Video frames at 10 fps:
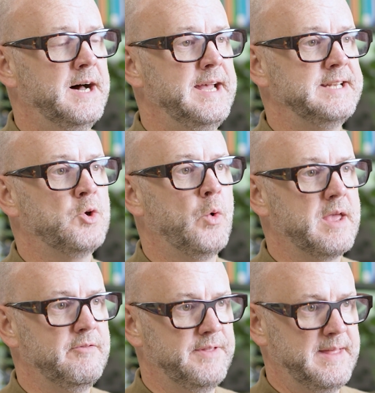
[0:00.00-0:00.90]
It's
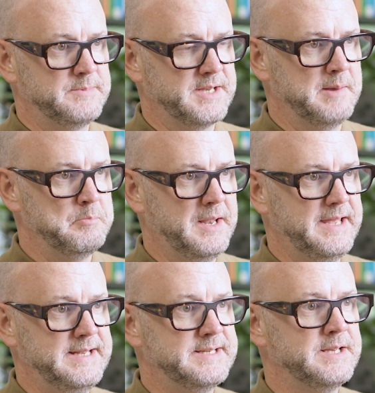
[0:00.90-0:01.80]
quicker for them to
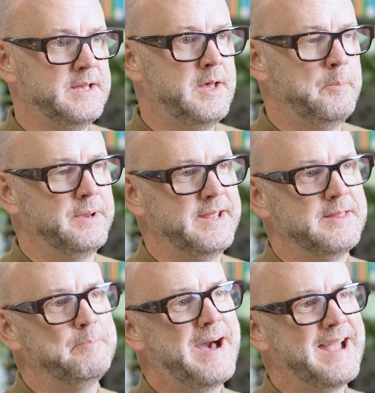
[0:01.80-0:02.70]
complete, but in
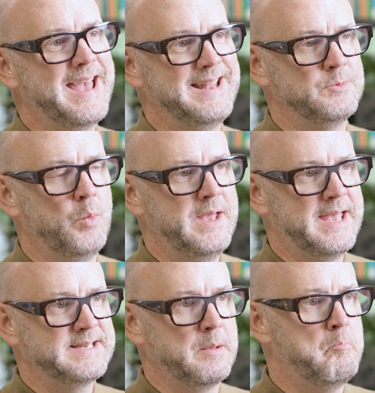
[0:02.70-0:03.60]
the back end, we're
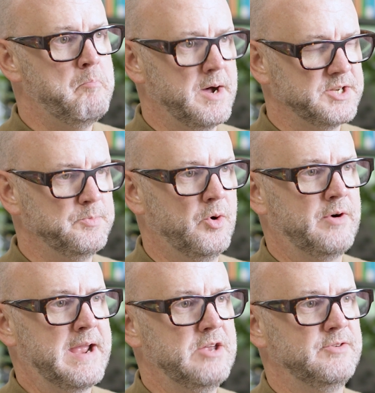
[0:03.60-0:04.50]
getting much more
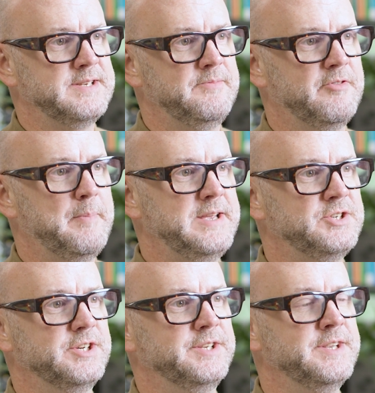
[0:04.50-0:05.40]
accurate
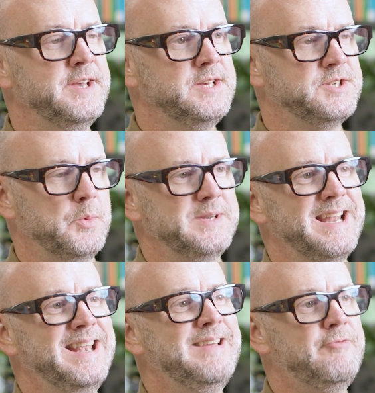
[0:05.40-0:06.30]
information, so we're
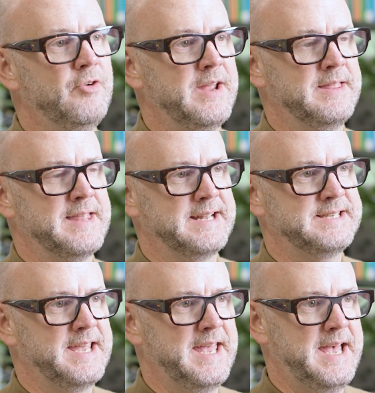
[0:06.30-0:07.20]
delivering that
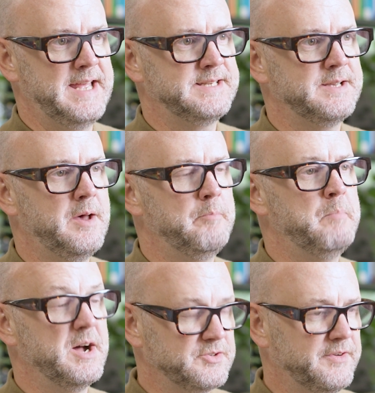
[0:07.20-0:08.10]
ticket
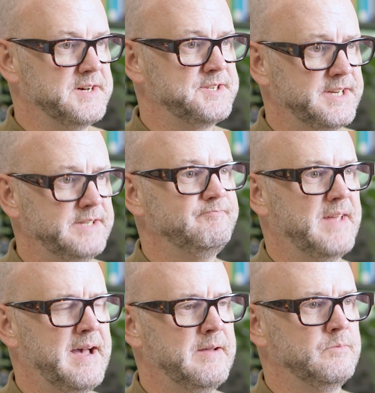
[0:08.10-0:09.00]
much faster
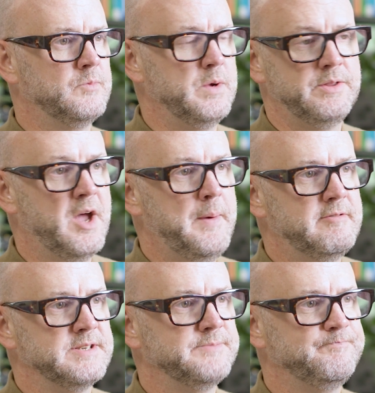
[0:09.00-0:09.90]
and with no
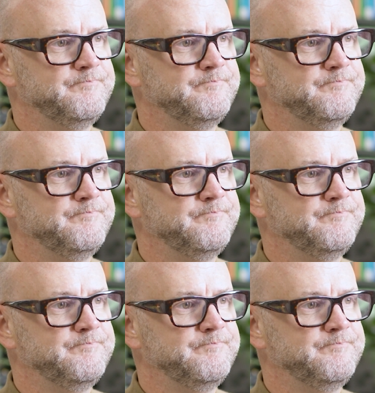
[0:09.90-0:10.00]
errors.